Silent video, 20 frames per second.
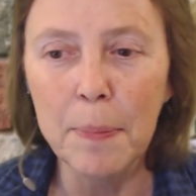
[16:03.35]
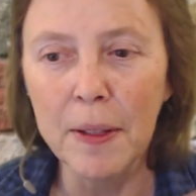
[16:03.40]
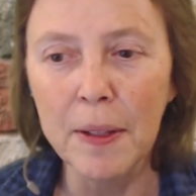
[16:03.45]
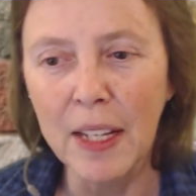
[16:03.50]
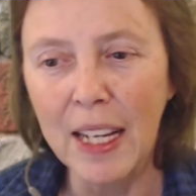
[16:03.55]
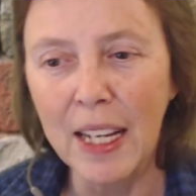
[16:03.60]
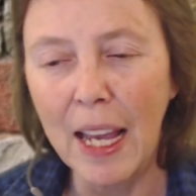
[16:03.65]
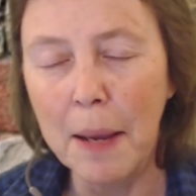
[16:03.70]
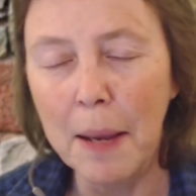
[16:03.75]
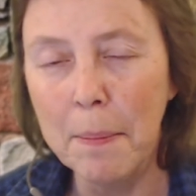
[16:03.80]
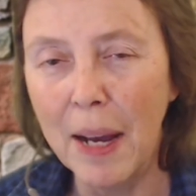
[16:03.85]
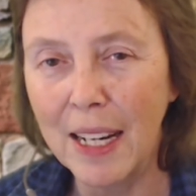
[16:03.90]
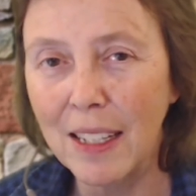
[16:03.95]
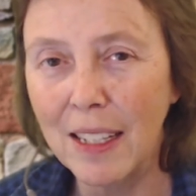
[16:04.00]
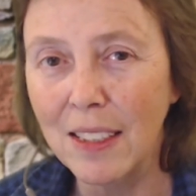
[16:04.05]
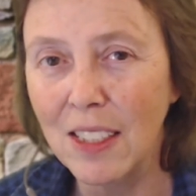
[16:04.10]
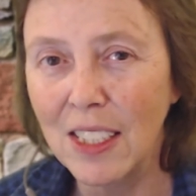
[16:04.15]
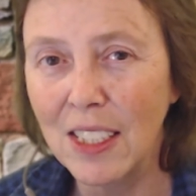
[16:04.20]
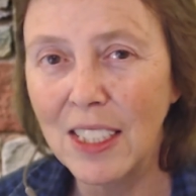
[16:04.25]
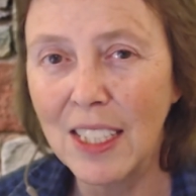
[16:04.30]
and then came back
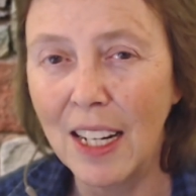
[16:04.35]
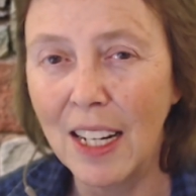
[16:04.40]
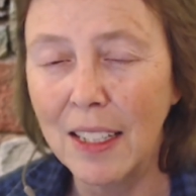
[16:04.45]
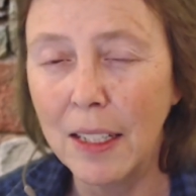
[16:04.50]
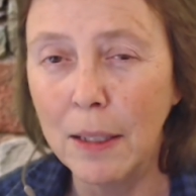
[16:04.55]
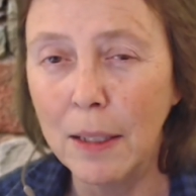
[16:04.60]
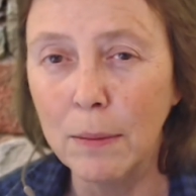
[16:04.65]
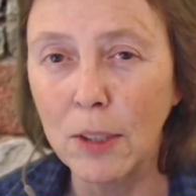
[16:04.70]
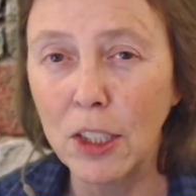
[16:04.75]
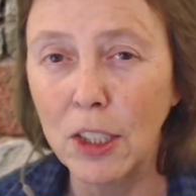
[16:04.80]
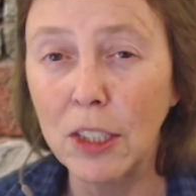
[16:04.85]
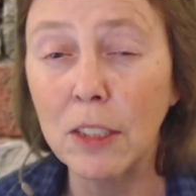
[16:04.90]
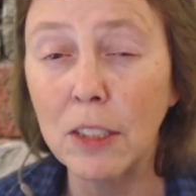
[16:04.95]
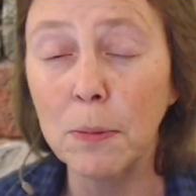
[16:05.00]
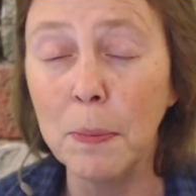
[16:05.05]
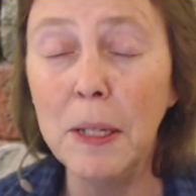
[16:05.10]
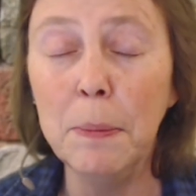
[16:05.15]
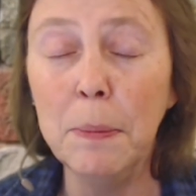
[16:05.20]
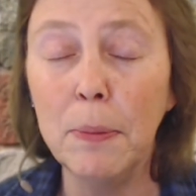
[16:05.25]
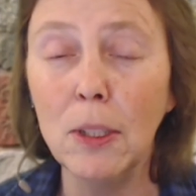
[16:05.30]
and decided it was
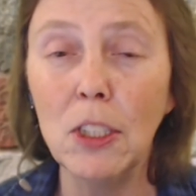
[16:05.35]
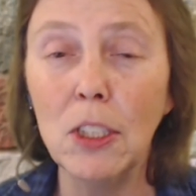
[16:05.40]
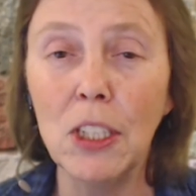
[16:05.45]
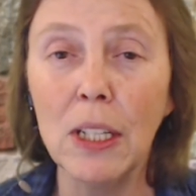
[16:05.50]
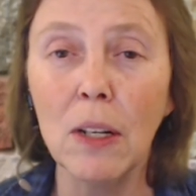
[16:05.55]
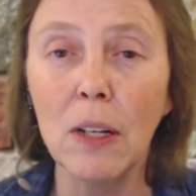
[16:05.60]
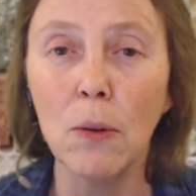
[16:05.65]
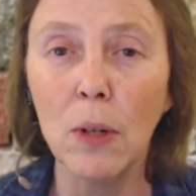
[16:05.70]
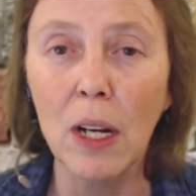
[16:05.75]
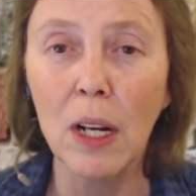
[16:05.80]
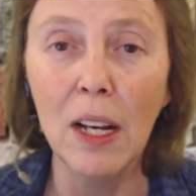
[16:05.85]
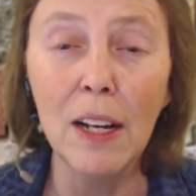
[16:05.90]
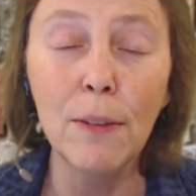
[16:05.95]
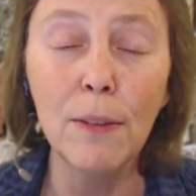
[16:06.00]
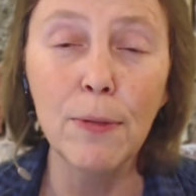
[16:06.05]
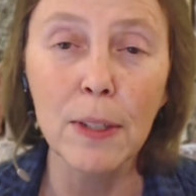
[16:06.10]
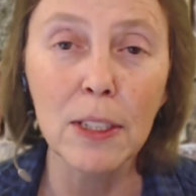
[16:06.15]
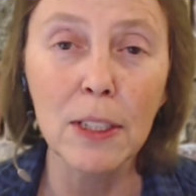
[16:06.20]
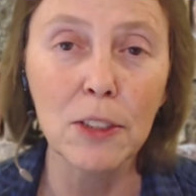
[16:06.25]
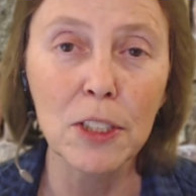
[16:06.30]
just me pushing on
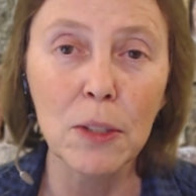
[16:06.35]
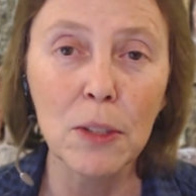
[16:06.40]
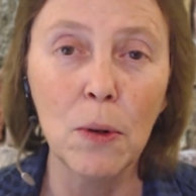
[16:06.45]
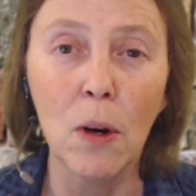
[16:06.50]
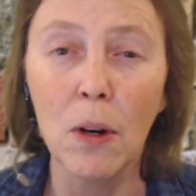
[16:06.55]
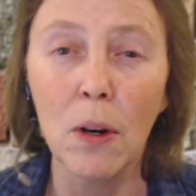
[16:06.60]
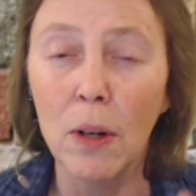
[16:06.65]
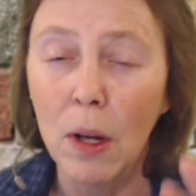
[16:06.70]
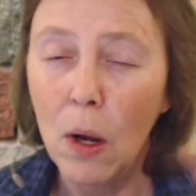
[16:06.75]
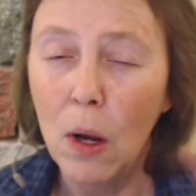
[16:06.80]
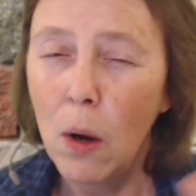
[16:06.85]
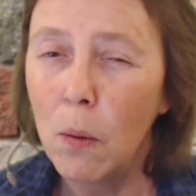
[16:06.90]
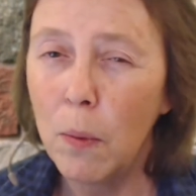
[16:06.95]
Cloudflare so hard.